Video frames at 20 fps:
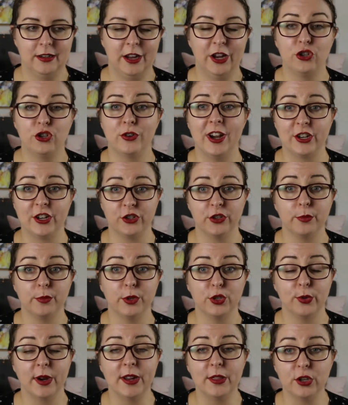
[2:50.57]
attraction
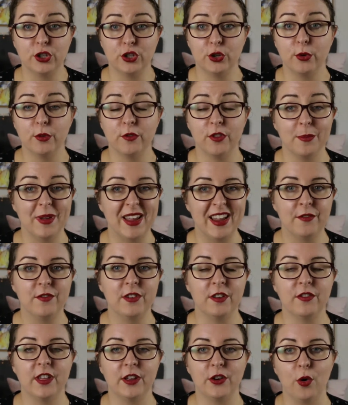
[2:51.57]
between the two of them, even
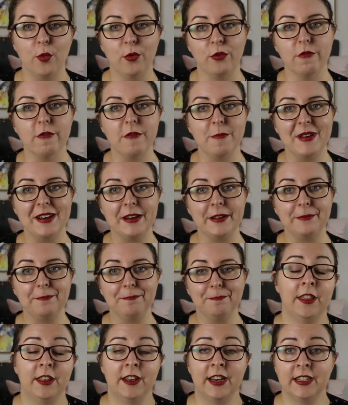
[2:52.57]
if they don't want to admit it.
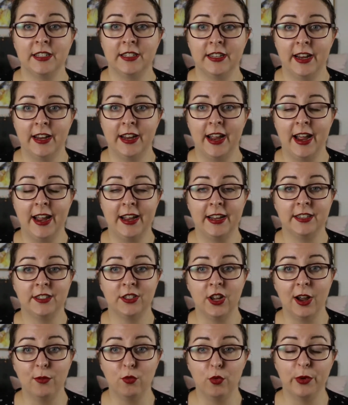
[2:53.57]
The next day, a
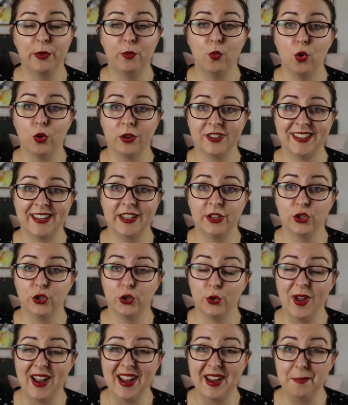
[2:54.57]
Psy woman walks
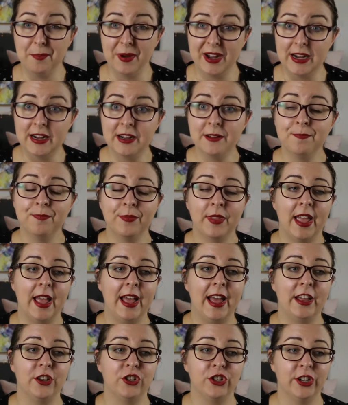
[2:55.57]
into a bar
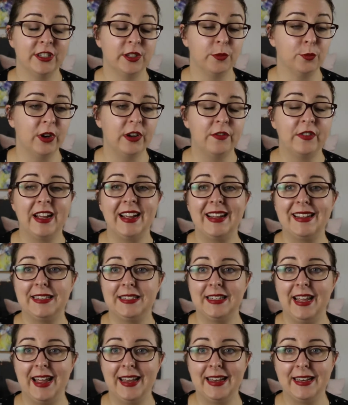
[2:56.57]
and she has a
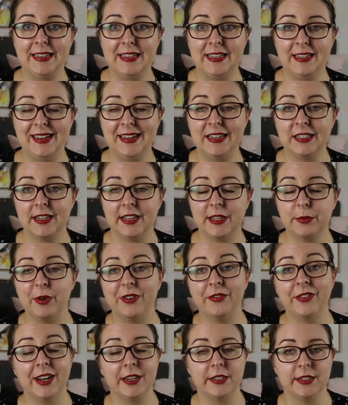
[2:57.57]
briefcase, and inside the
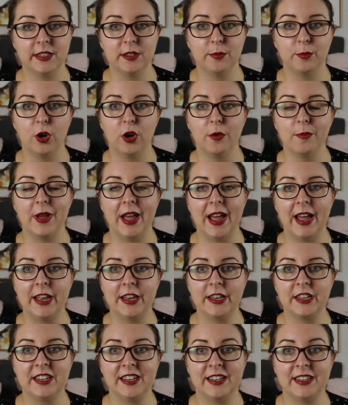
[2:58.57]
briefcase is a bomb,
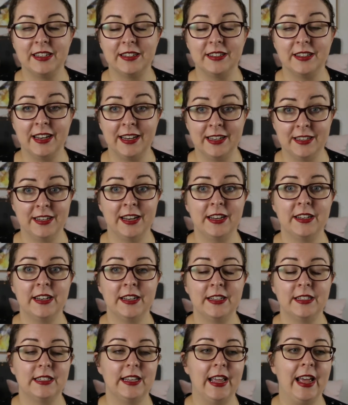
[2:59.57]
and it
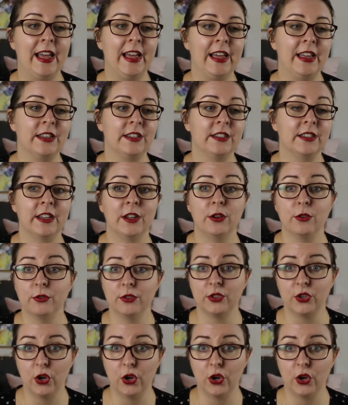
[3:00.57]
detonates and kills